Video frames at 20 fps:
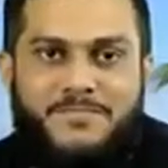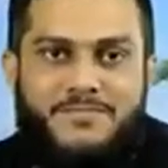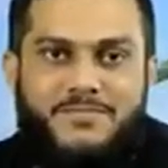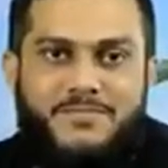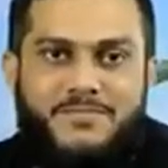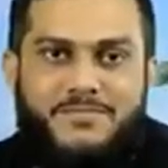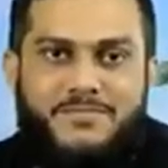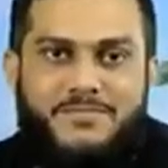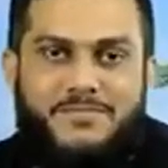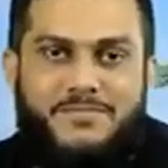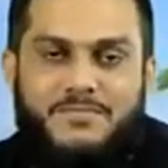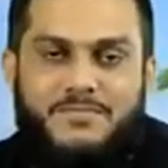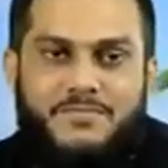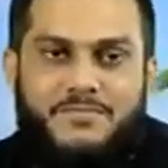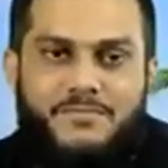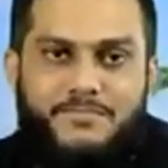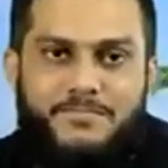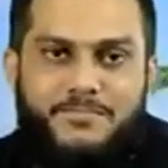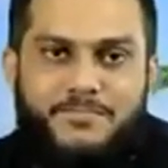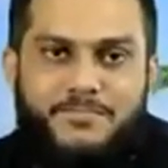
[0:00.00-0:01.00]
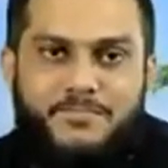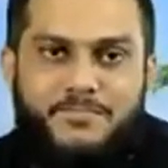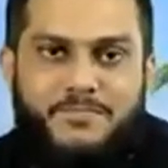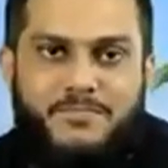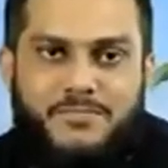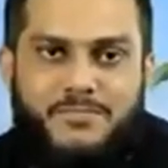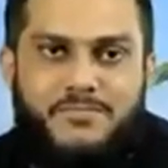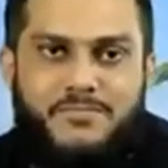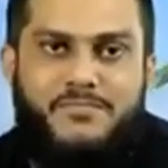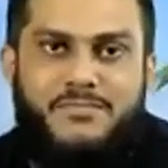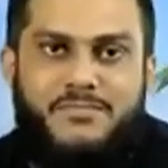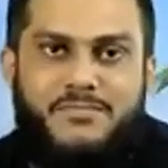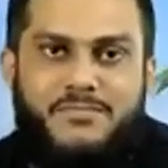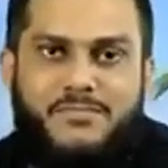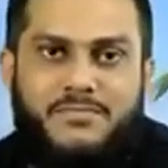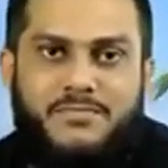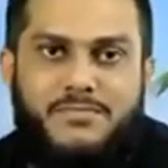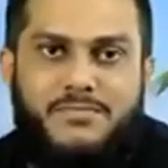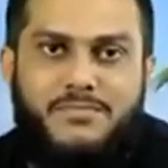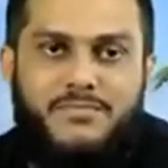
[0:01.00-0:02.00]

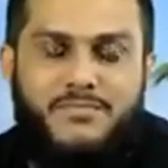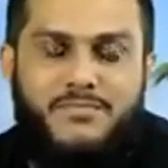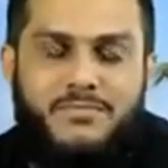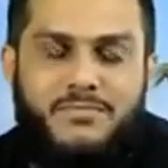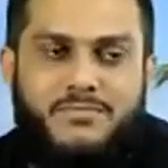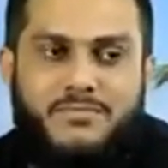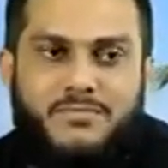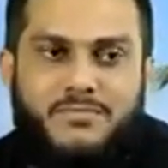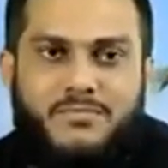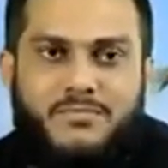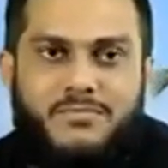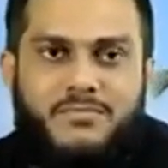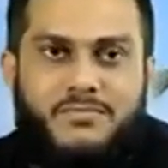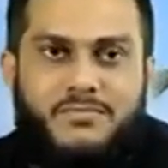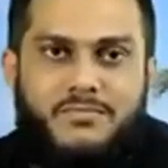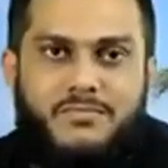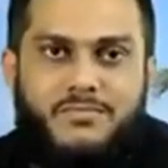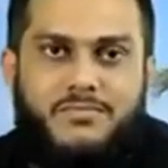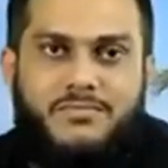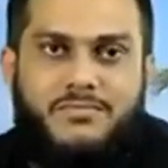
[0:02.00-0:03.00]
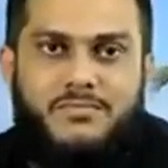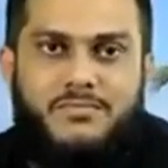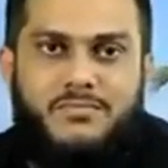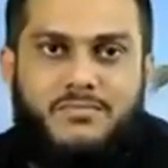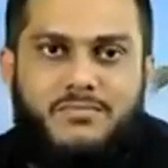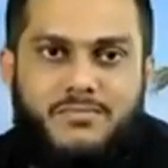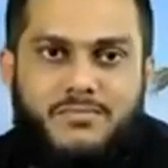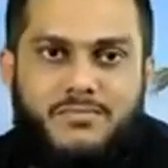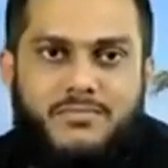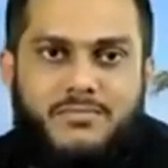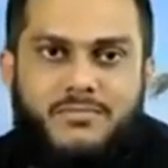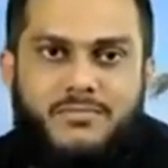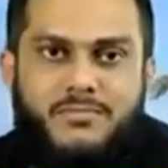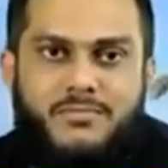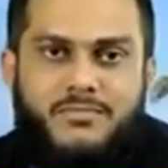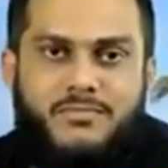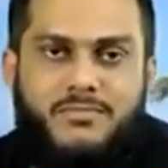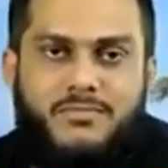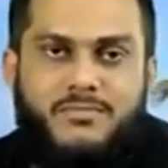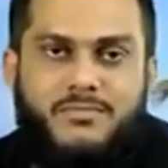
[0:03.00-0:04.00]

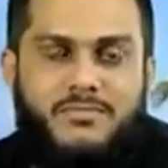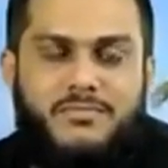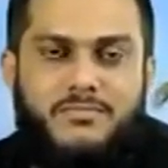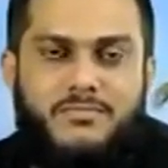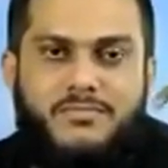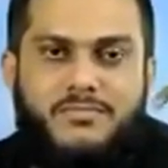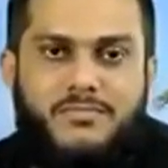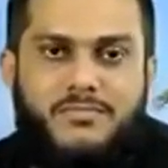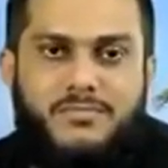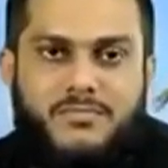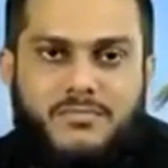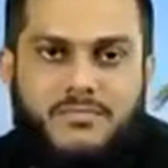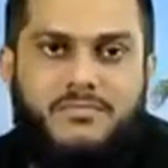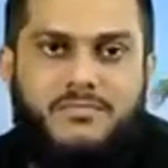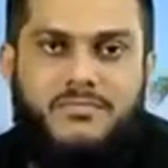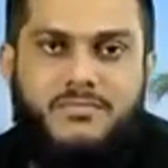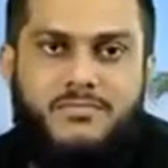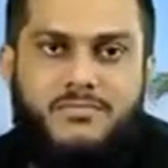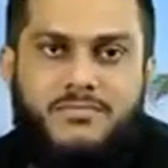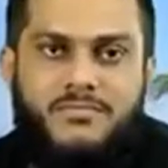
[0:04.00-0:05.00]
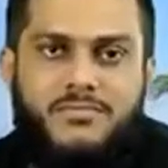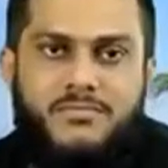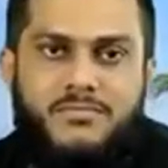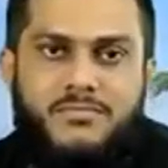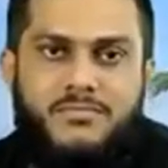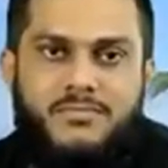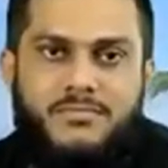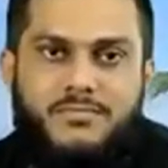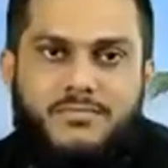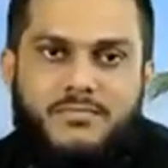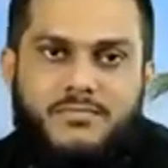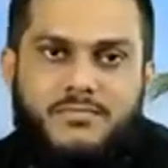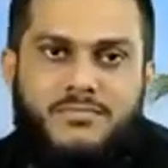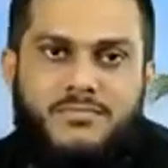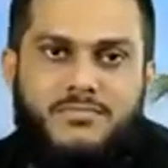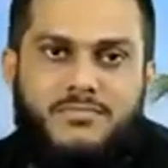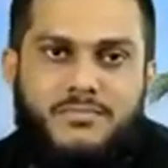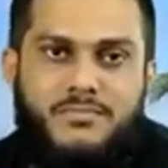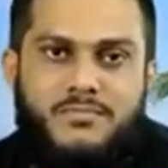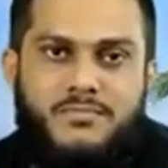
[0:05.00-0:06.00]

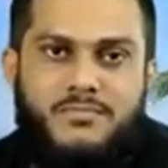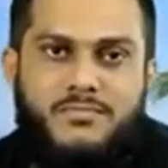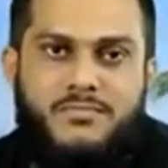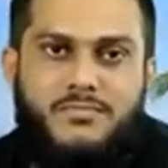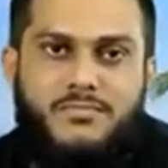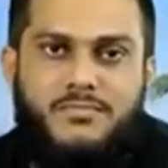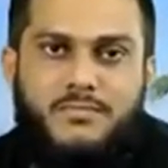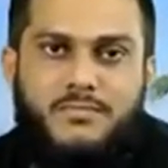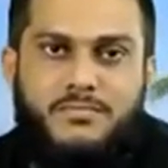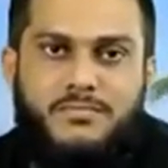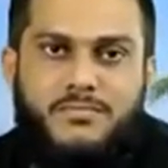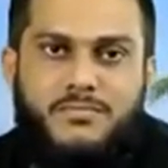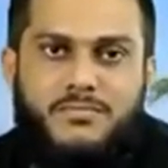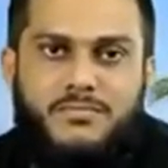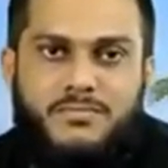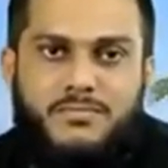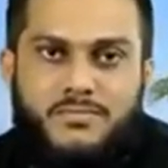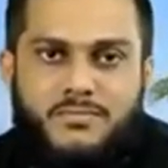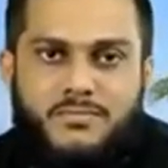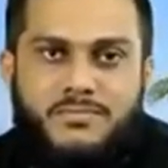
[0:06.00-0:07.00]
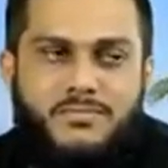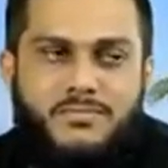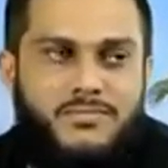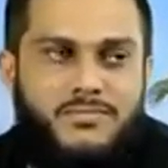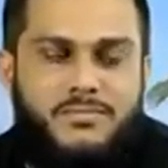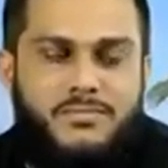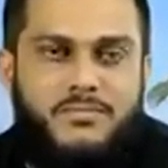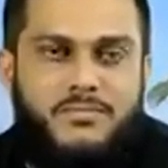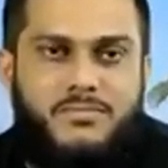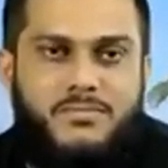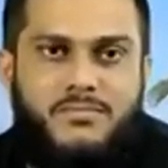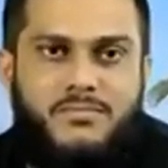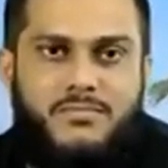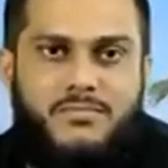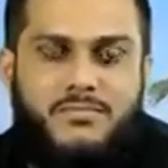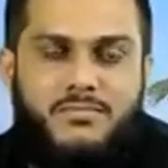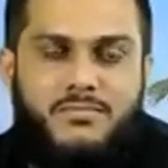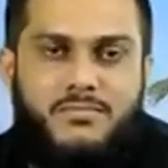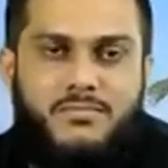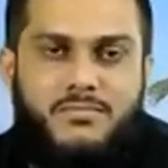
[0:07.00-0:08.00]
(silent)